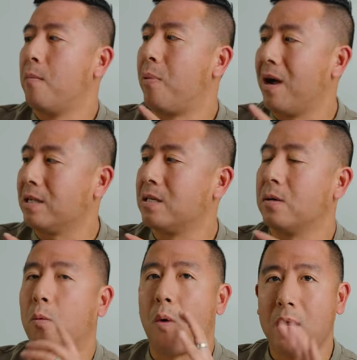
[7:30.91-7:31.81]
But
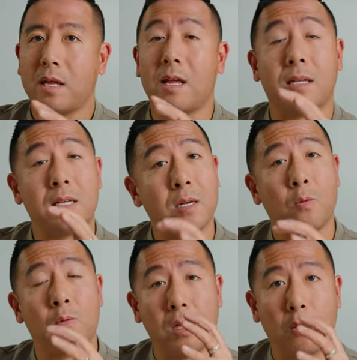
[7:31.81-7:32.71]
one thing that
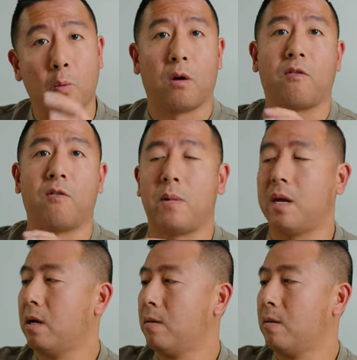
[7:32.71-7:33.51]
didn't really work for me